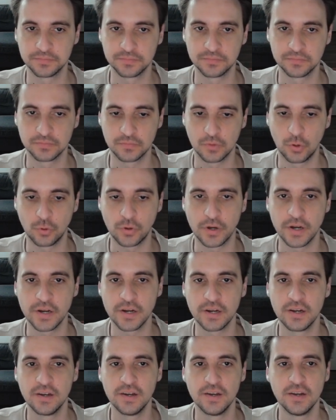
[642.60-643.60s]
Okay.
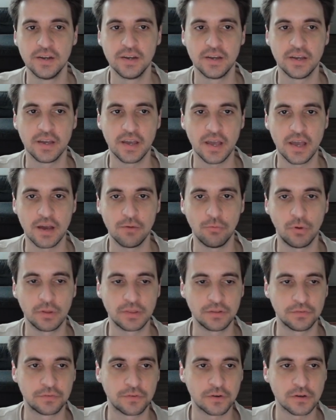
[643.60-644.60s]
And what
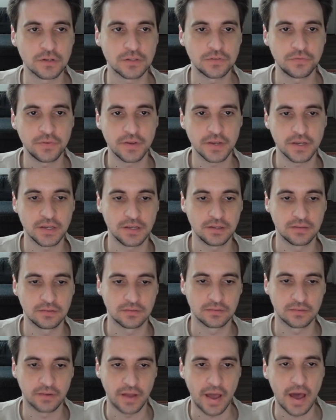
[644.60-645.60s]
the first thing
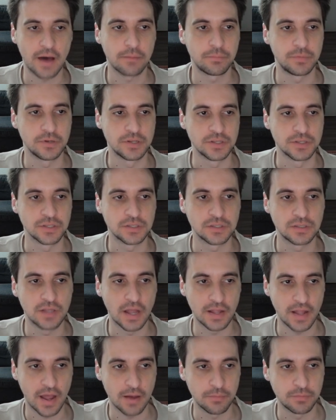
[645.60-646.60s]
happens
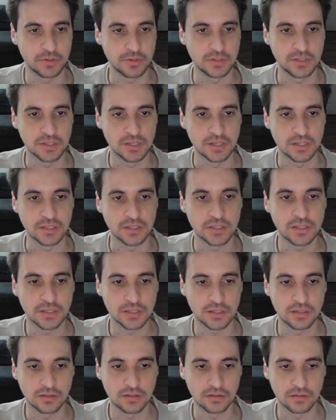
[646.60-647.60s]
is,
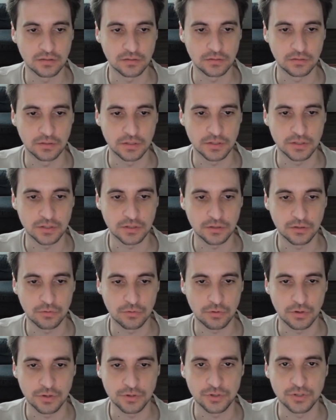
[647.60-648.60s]
let's
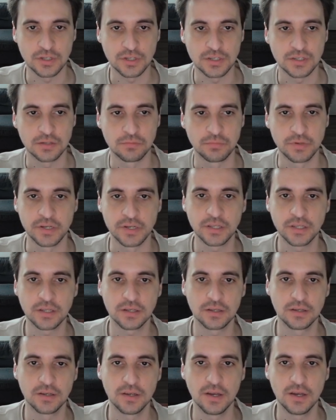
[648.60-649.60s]
crunch this a bit.
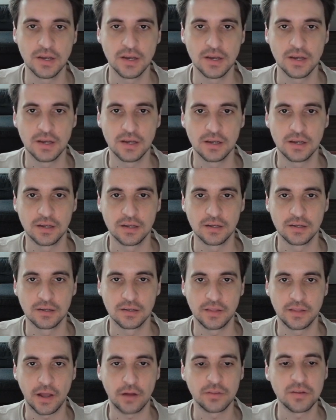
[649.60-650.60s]

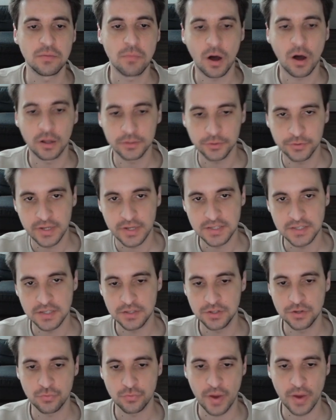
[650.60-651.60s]
Now the model doesn't
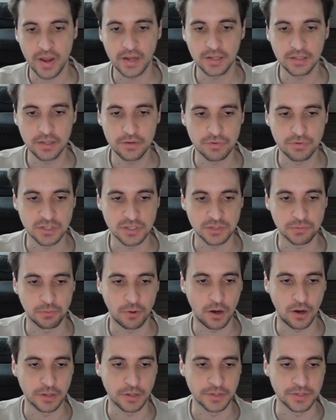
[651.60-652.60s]
directly
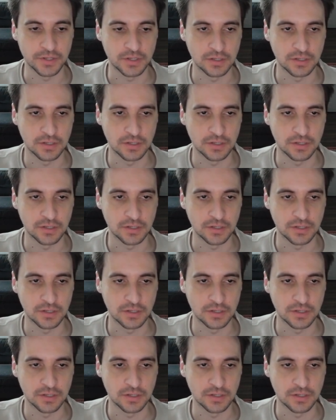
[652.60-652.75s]
respond